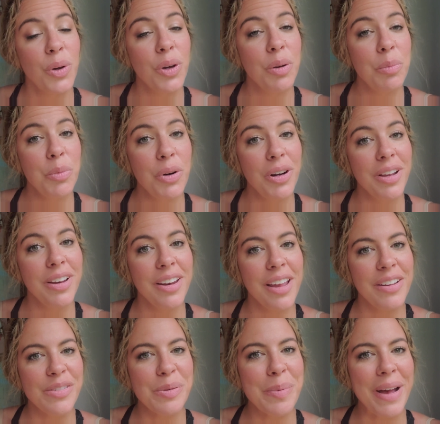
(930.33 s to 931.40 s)
good morning,
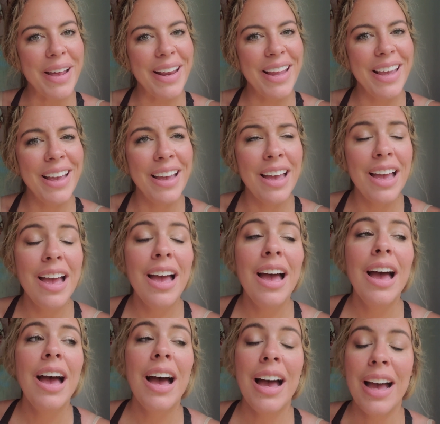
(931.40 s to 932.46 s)
everybody.
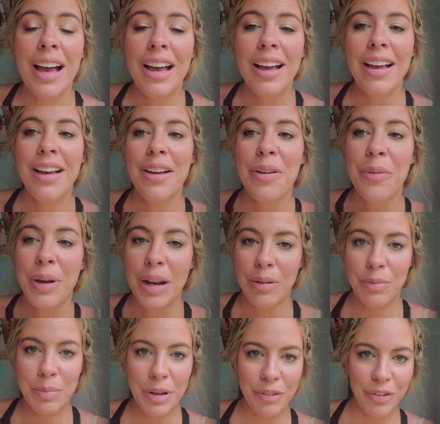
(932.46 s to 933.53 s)
I went out
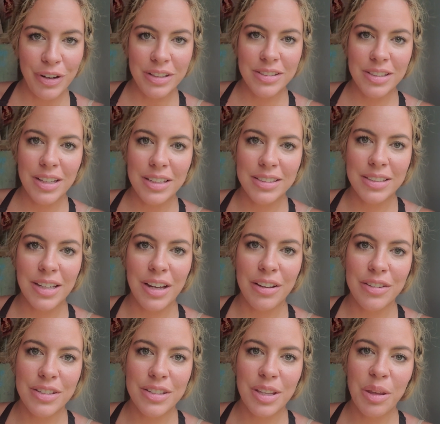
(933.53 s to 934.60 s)
with my friends last
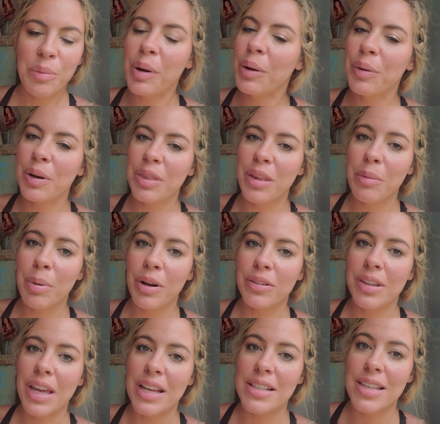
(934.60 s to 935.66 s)
night to celebrate one of their
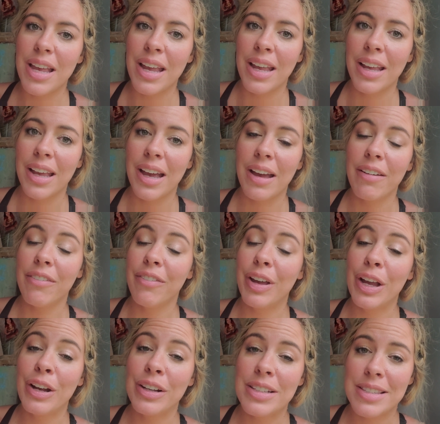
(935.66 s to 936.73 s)
birthdays and got
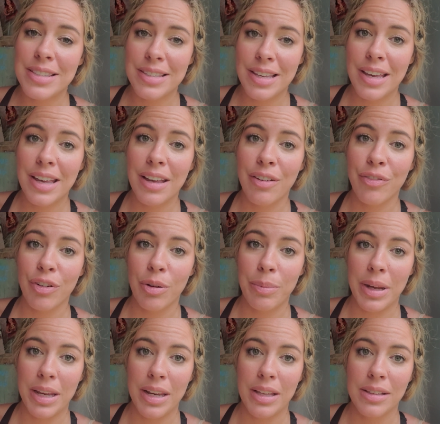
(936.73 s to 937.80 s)
very sick from
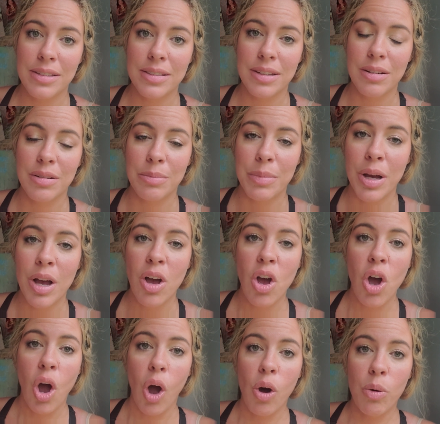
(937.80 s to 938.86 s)
eating some
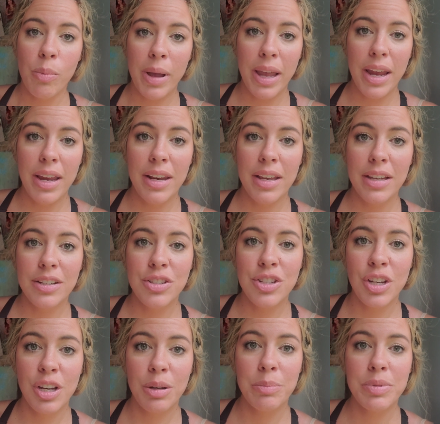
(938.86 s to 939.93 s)
homemade
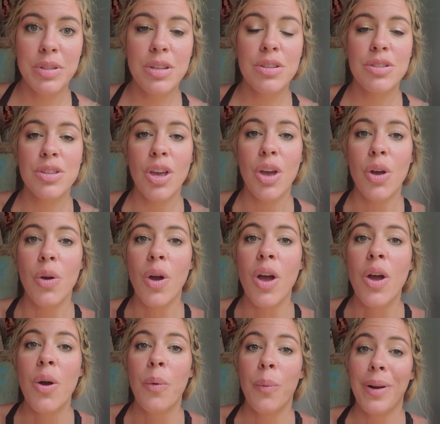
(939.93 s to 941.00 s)
chips. So
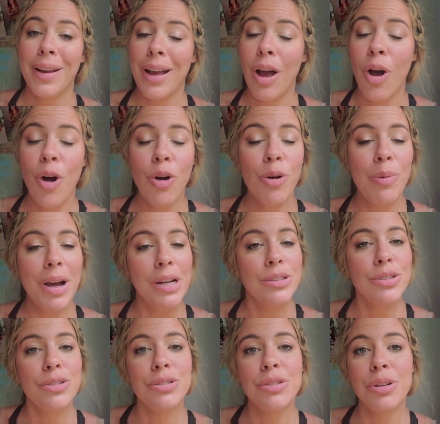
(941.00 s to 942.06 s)
when I got home, I
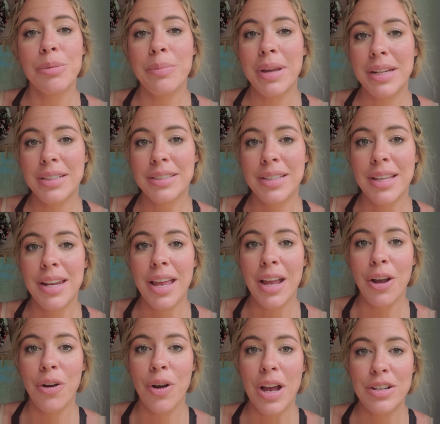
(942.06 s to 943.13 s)
just took medicine
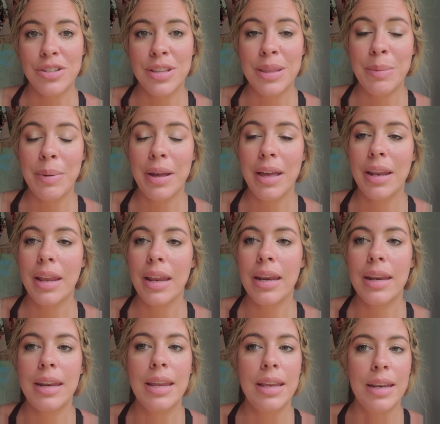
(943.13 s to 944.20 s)
and crashed in the bed
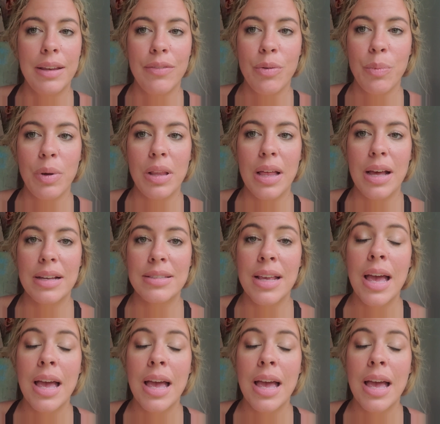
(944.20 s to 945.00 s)
and didn't even realize